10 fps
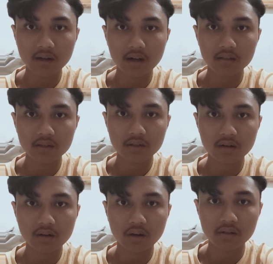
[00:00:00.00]

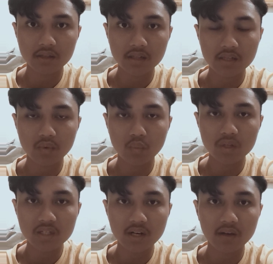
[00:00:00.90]
cultural context in
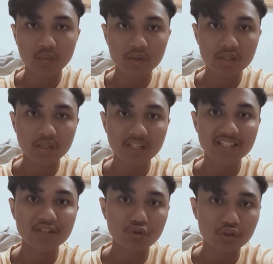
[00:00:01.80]
which language
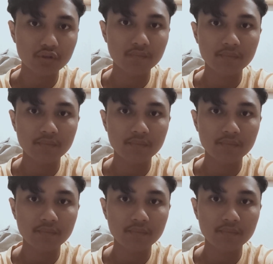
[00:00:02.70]
is used.